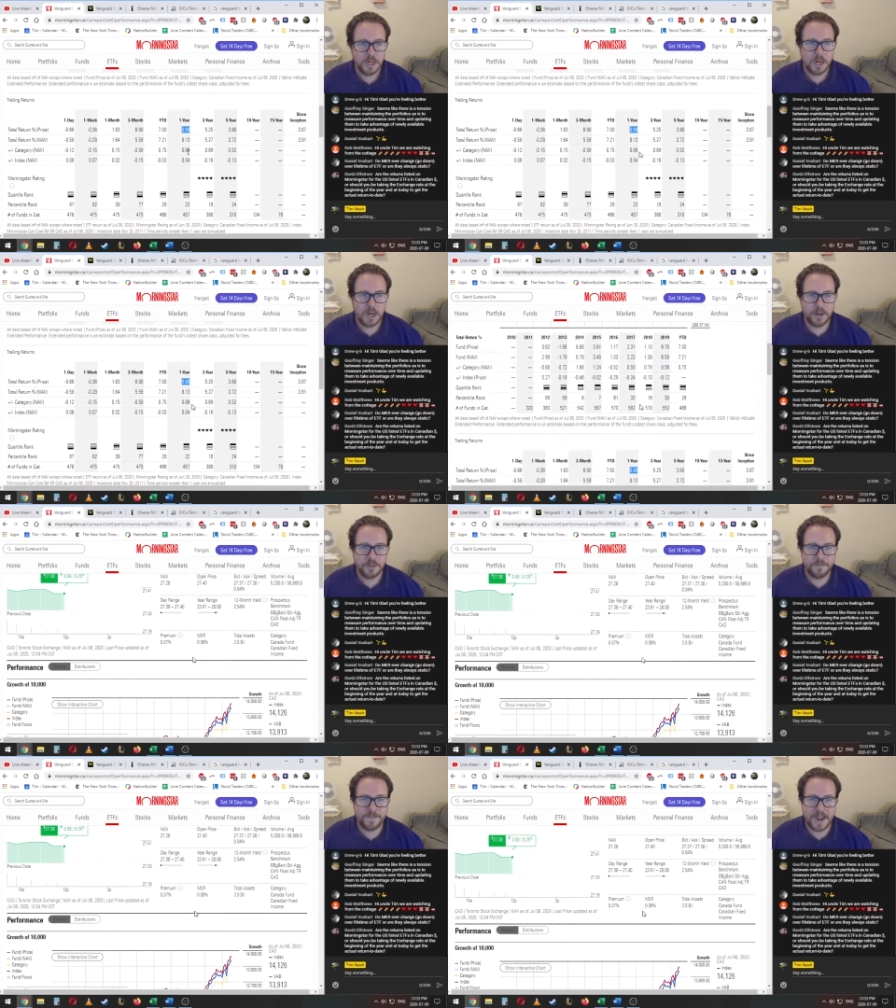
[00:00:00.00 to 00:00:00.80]
The
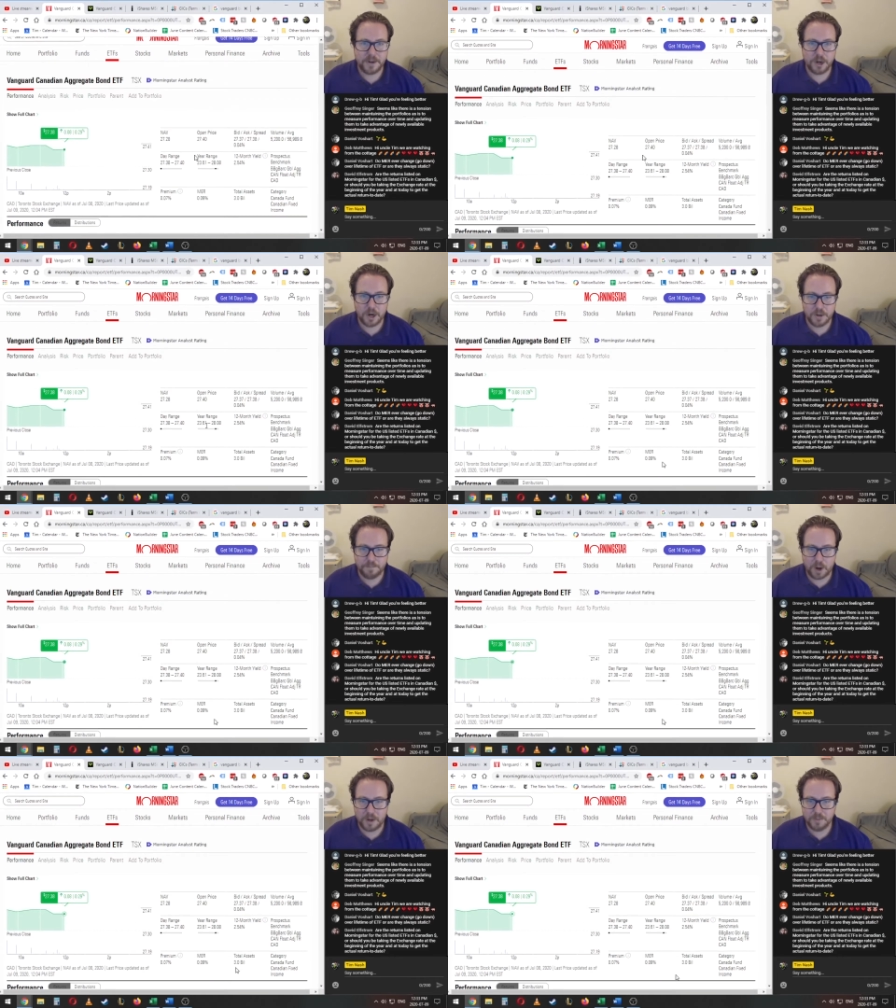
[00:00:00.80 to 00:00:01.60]
Vanguard
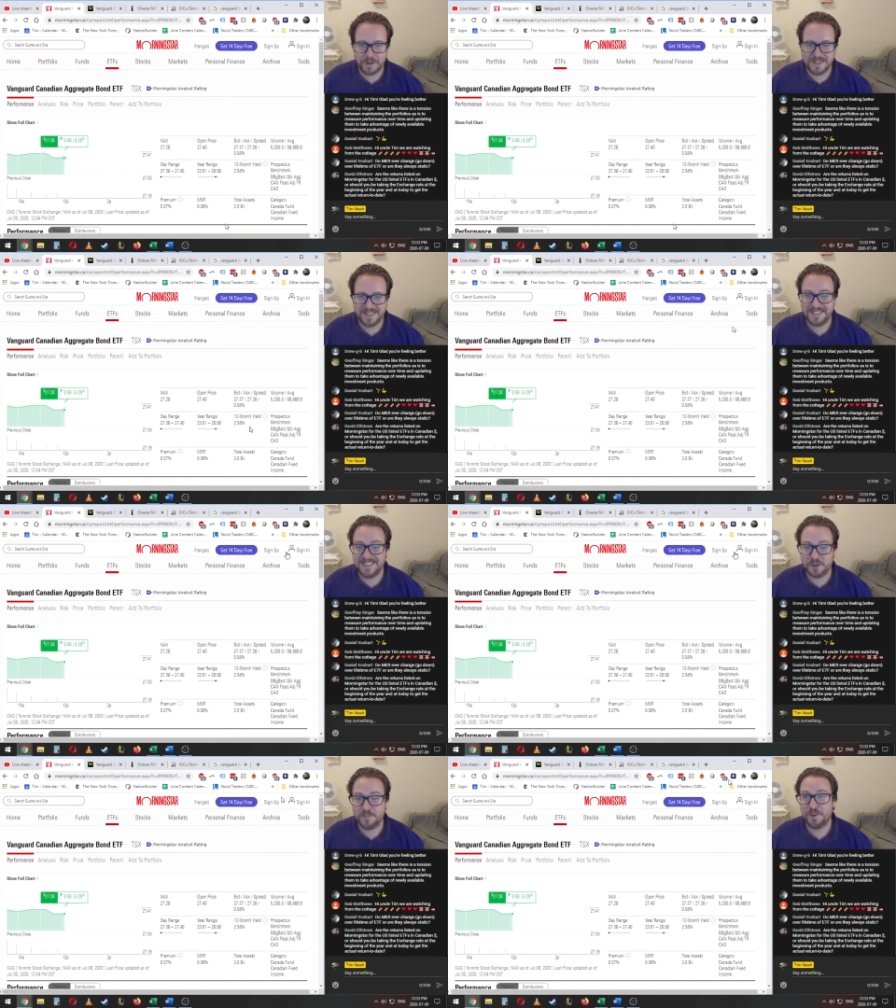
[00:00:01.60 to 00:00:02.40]
bond one,
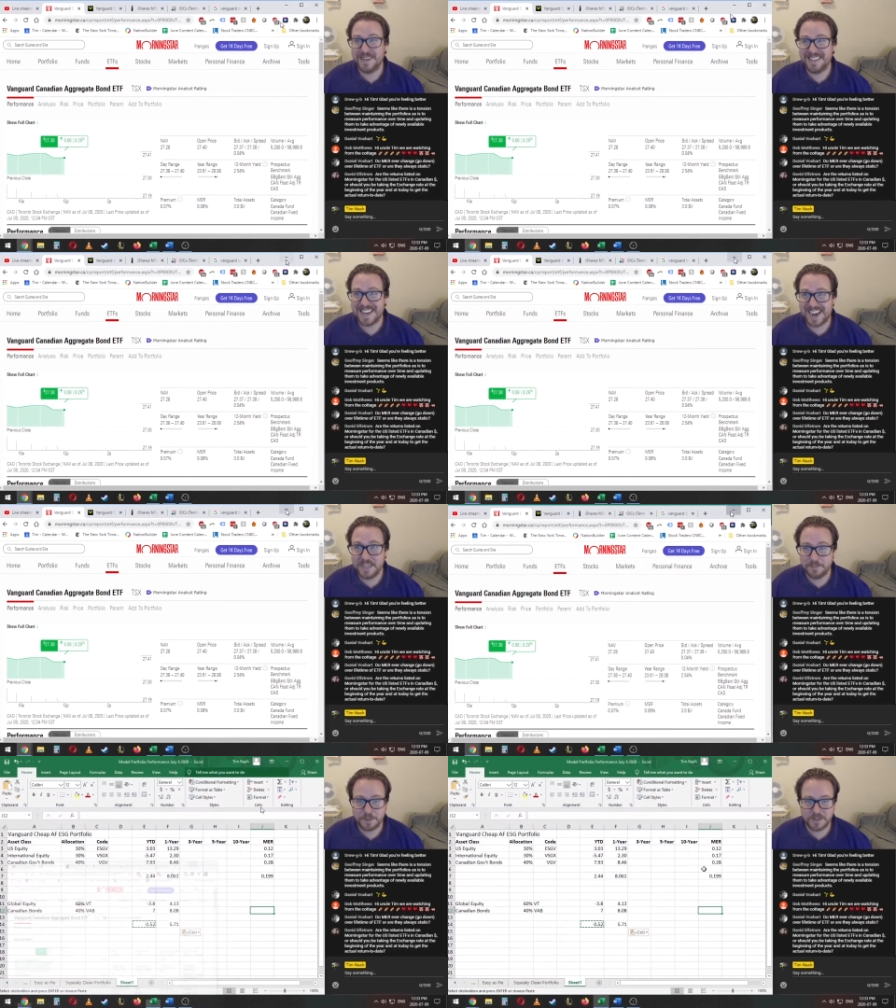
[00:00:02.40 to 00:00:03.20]

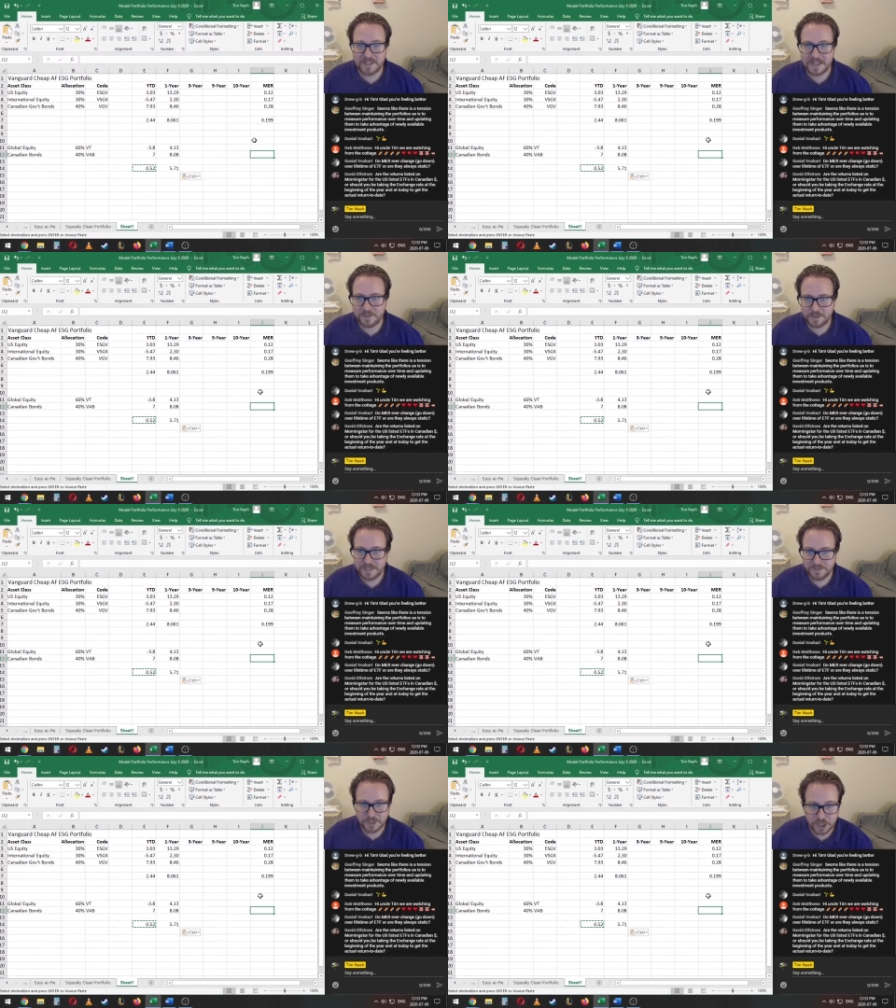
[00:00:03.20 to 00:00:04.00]
0.9%, so
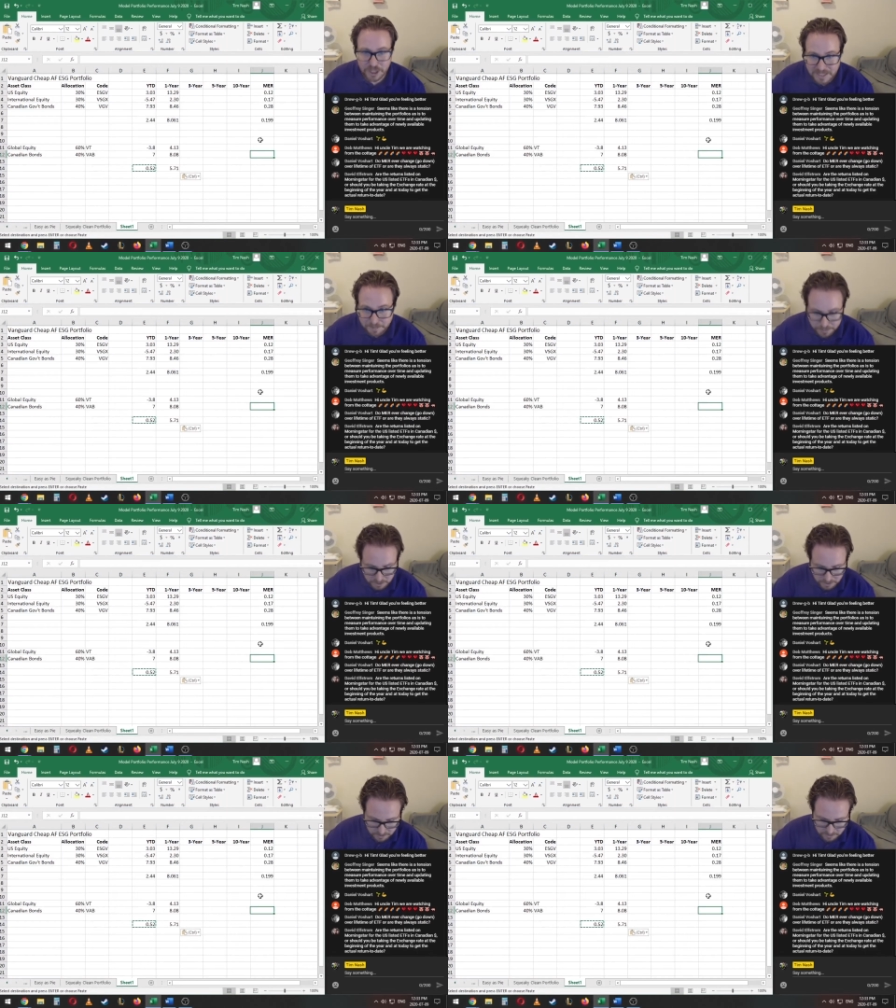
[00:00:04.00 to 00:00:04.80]
even
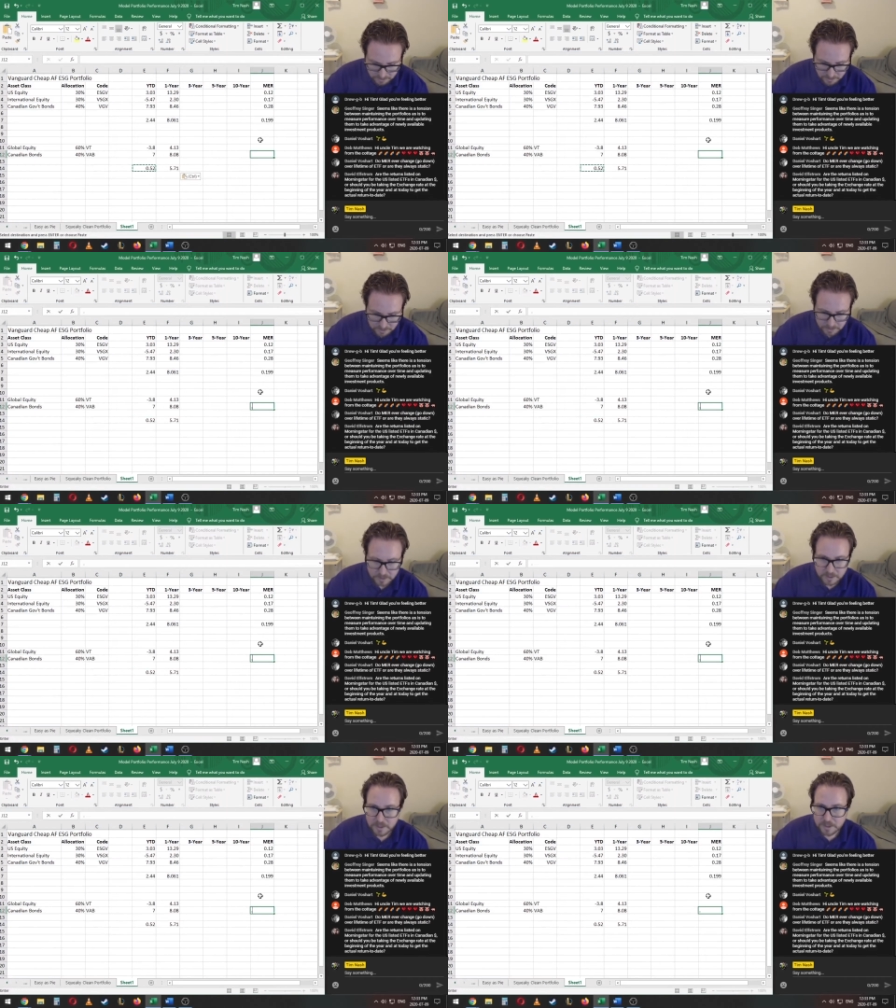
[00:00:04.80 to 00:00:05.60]
cheaper,
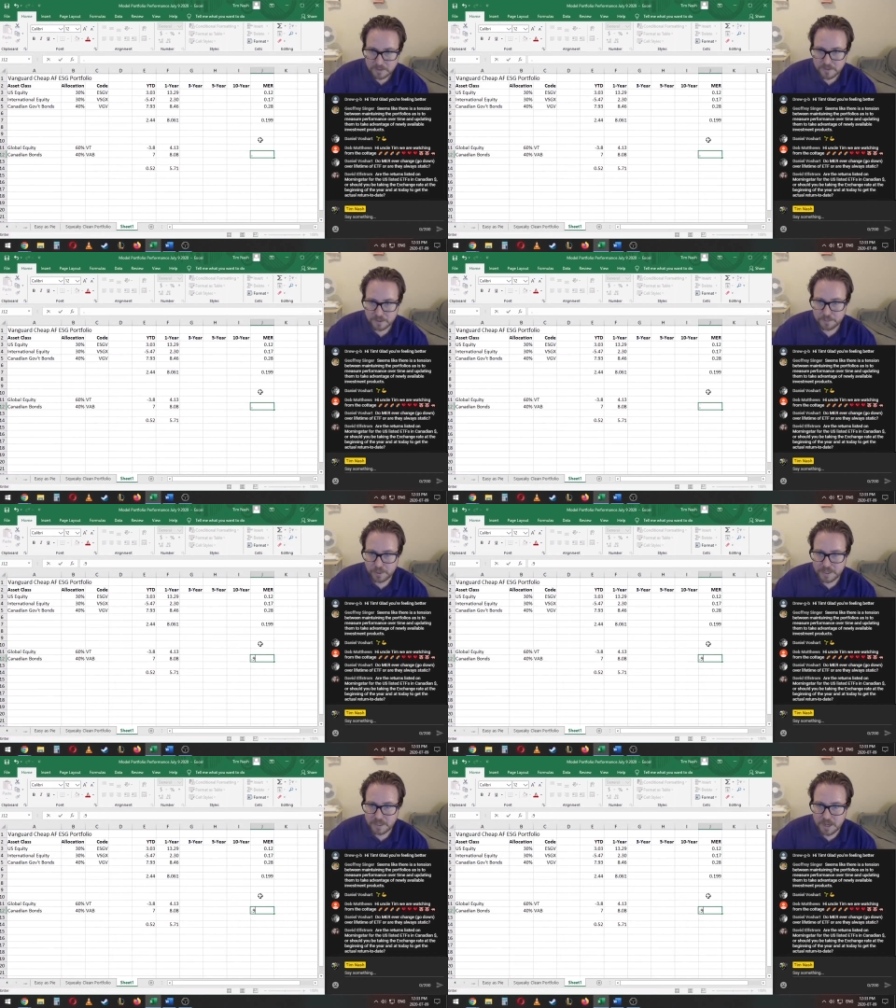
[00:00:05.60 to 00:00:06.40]

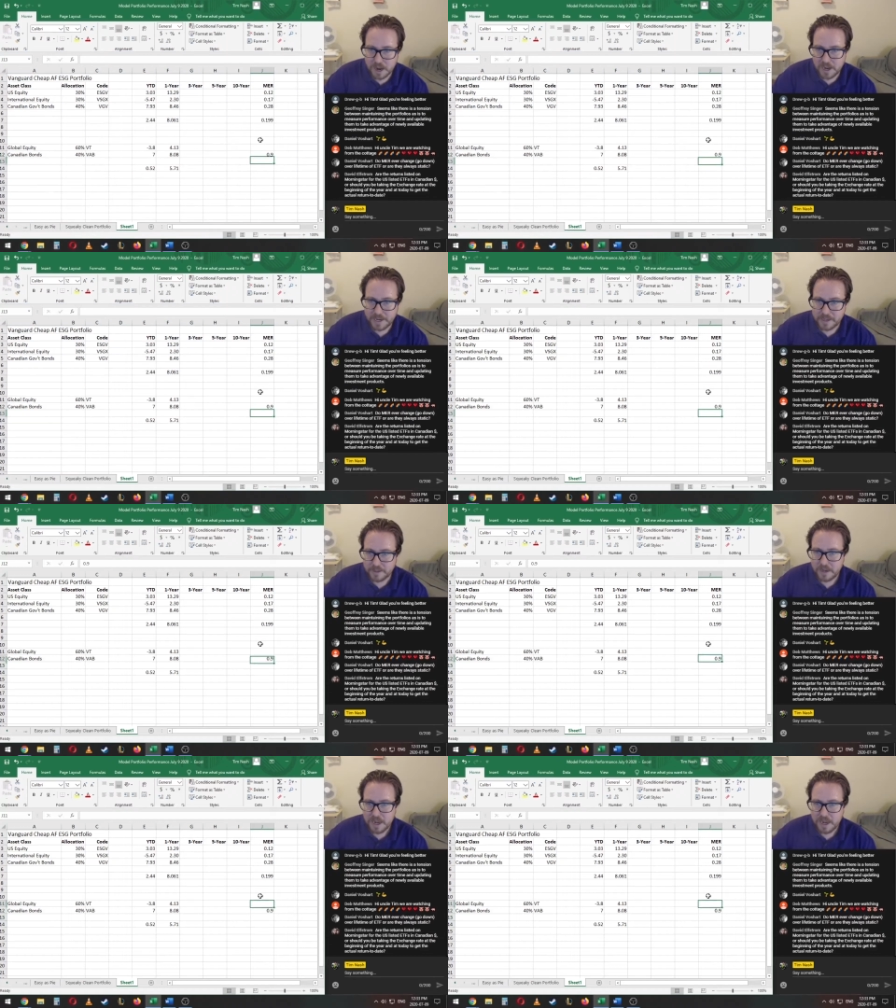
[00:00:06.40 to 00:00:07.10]
0.9.